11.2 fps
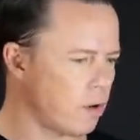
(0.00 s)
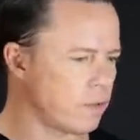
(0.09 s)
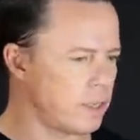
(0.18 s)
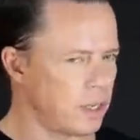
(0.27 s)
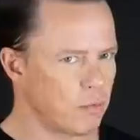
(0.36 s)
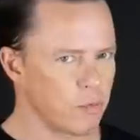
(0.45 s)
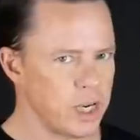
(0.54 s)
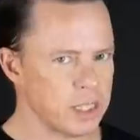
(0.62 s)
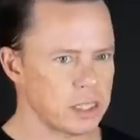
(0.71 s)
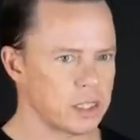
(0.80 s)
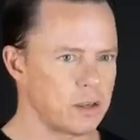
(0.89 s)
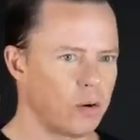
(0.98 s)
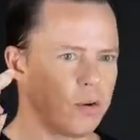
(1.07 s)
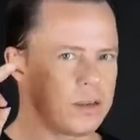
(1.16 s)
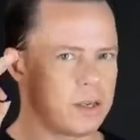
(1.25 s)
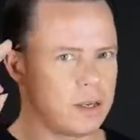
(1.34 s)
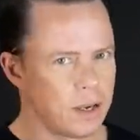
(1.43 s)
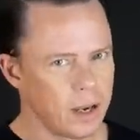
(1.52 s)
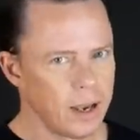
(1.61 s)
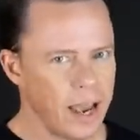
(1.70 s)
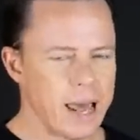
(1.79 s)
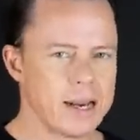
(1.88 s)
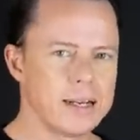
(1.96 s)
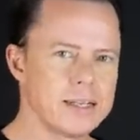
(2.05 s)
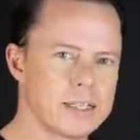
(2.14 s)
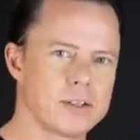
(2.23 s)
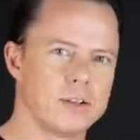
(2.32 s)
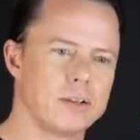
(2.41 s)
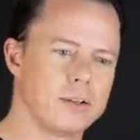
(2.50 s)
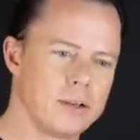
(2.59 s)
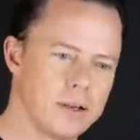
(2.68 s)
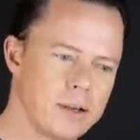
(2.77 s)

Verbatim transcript: or the reason or the analytical,